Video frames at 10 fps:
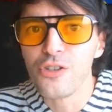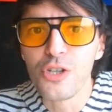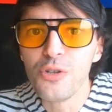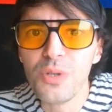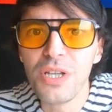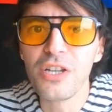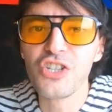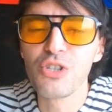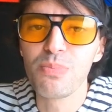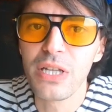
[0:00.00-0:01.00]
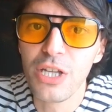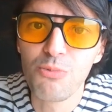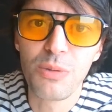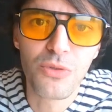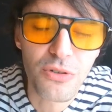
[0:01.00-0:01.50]
do you need a
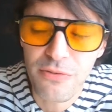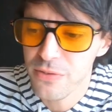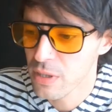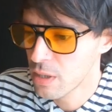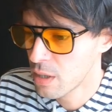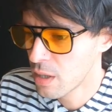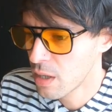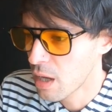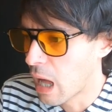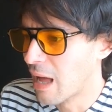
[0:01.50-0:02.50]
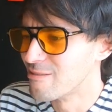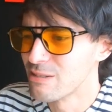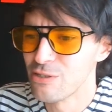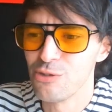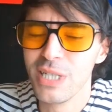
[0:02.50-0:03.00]
spleen removed?
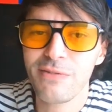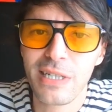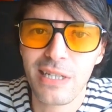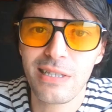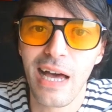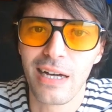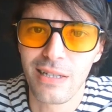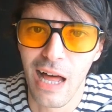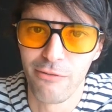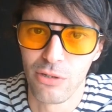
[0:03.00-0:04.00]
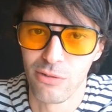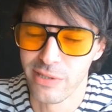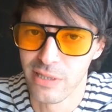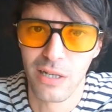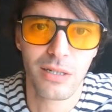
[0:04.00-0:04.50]
Do you even need that clavicle,
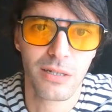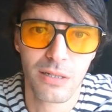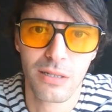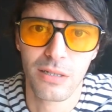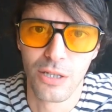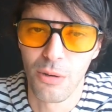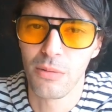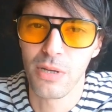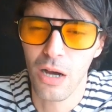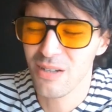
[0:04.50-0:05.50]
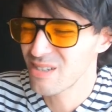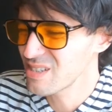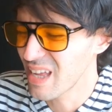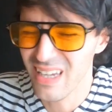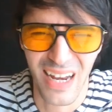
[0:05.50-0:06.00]
son? You know what I'm talking about?
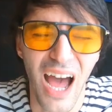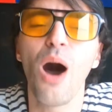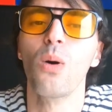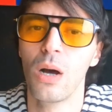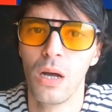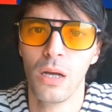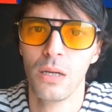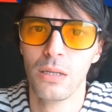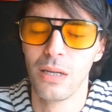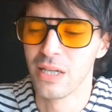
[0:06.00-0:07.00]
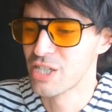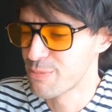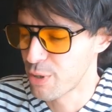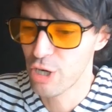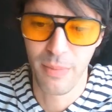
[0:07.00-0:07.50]
Just take it out.
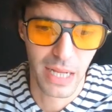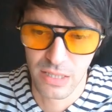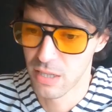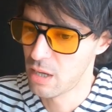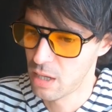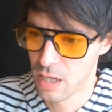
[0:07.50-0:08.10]
Experiment.